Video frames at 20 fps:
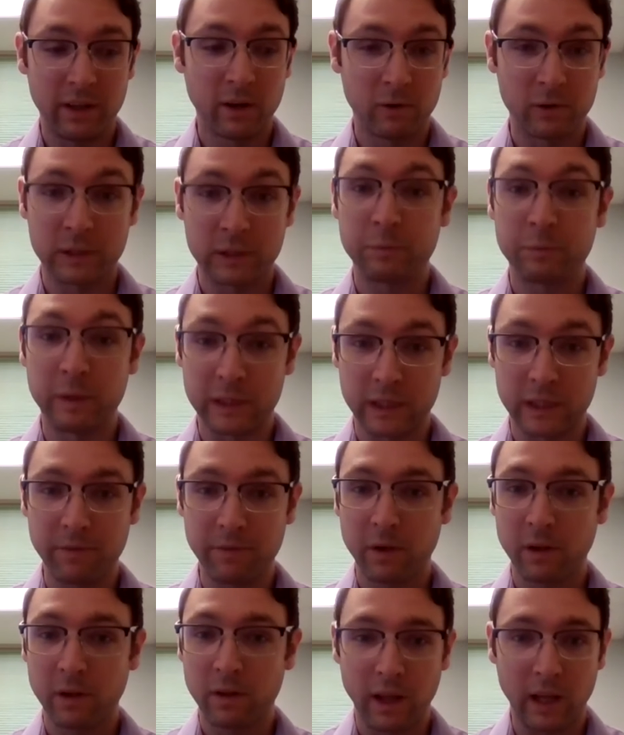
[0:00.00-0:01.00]

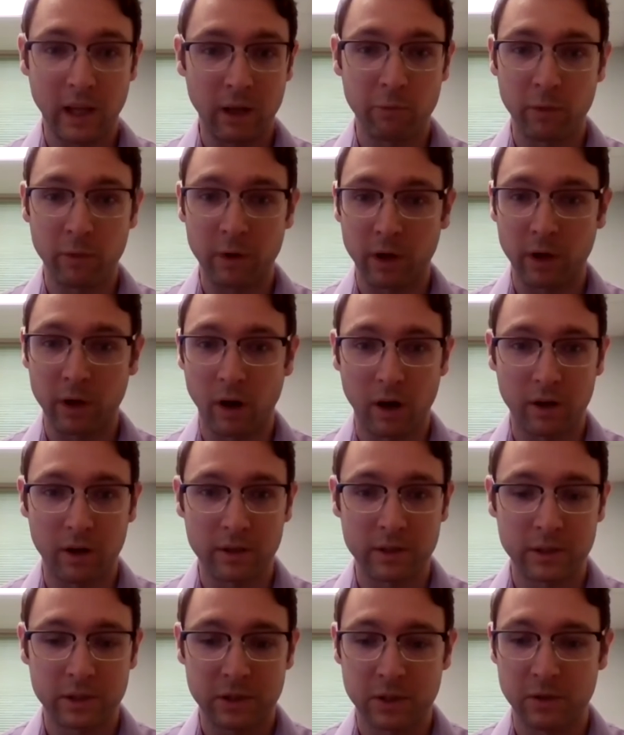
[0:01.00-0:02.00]
Specifically in
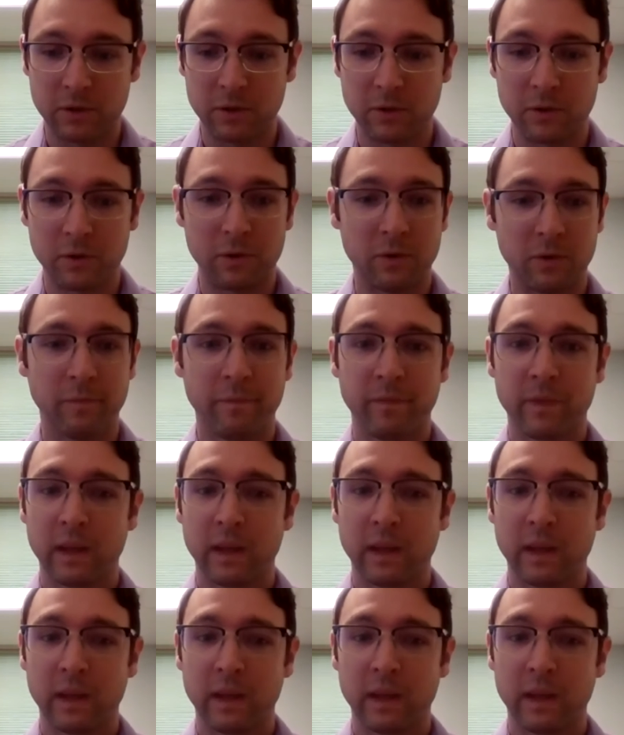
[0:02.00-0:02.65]
regards to